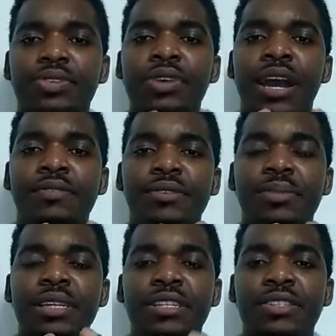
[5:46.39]
you have to
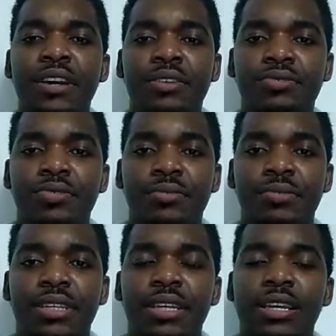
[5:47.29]
be in a dark
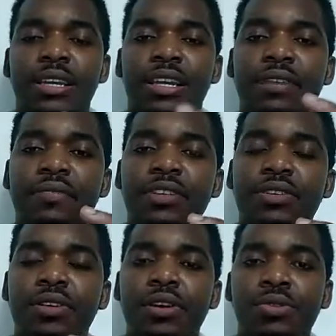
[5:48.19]
room. If
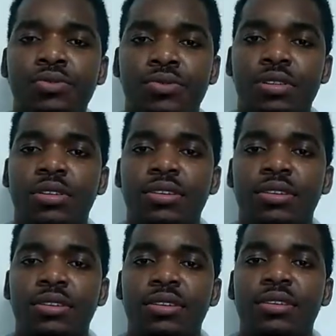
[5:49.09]
it glows,
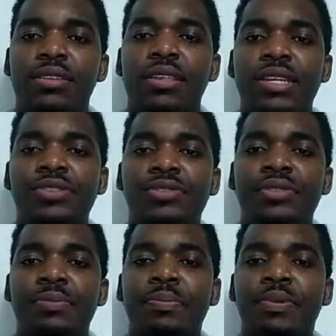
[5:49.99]
that
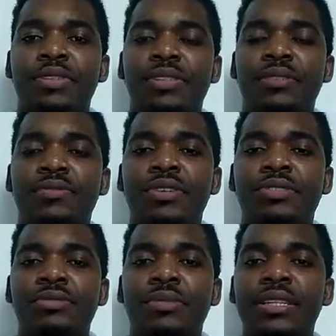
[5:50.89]
shows a positive
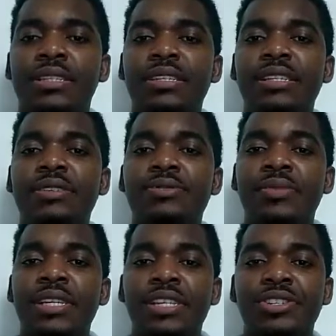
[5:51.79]

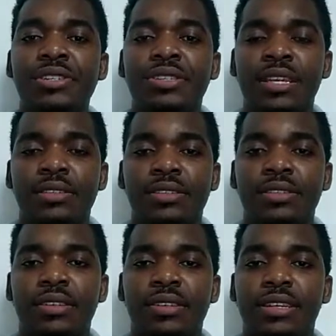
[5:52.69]
transillumination test,
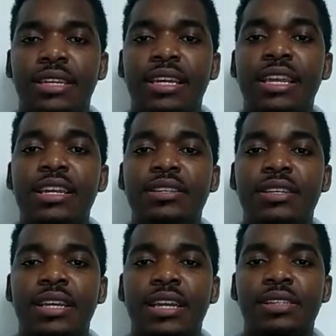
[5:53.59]

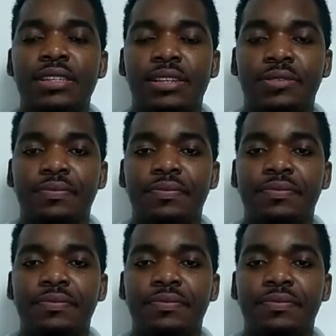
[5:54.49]
indicating